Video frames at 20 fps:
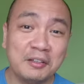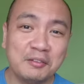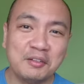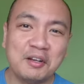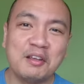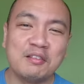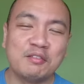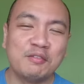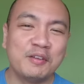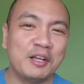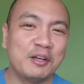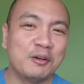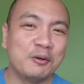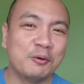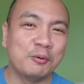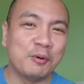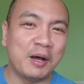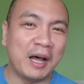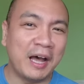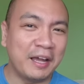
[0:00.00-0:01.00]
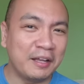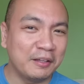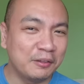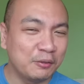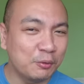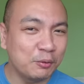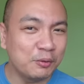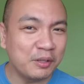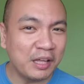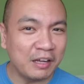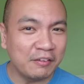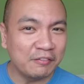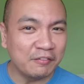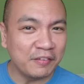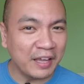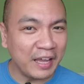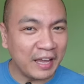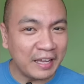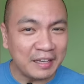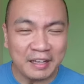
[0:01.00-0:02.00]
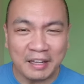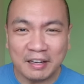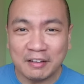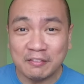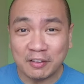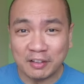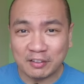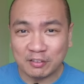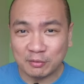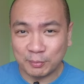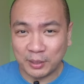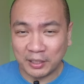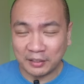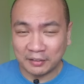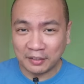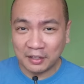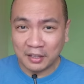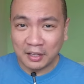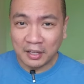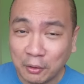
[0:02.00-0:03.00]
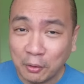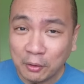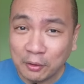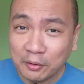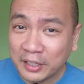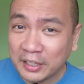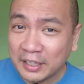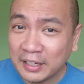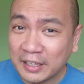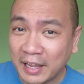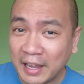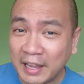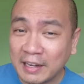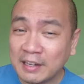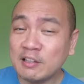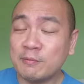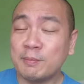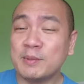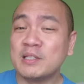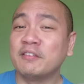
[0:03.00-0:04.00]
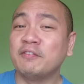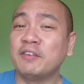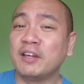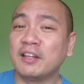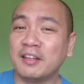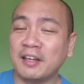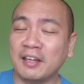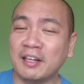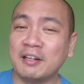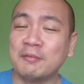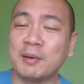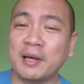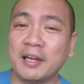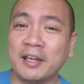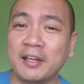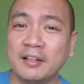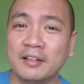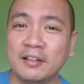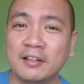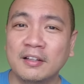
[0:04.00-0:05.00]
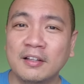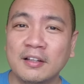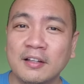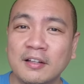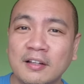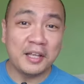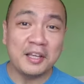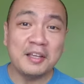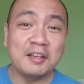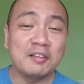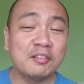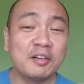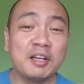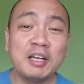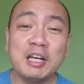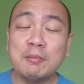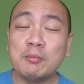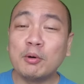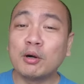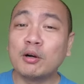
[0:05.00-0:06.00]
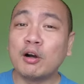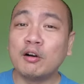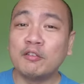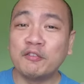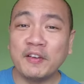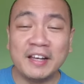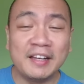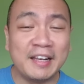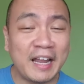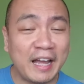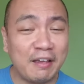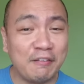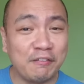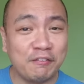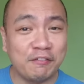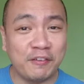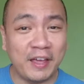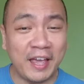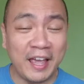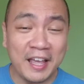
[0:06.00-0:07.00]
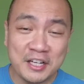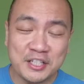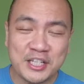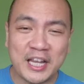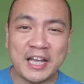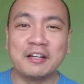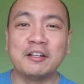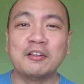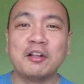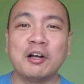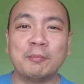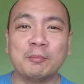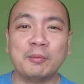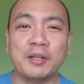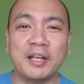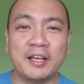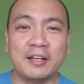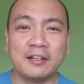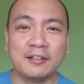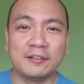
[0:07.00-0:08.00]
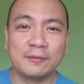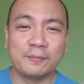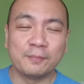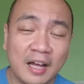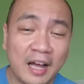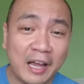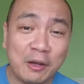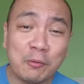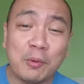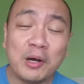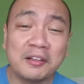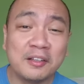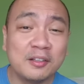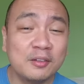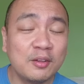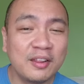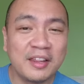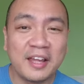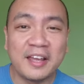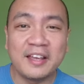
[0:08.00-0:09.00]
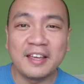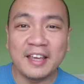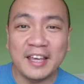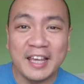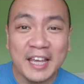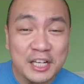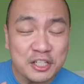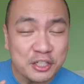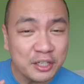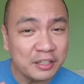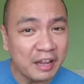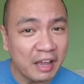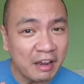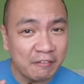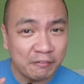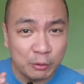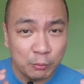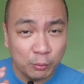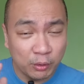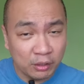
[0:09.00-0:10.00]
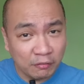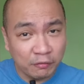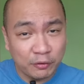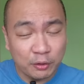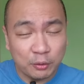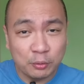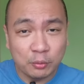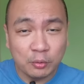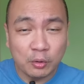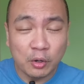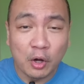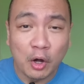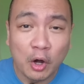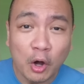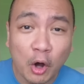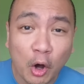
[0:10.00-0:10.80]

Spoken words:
In today's video, I don't have any investment, nor really any specific thing in mind. Today is really more of a life and channel update. I wanted to thank each and every one of you,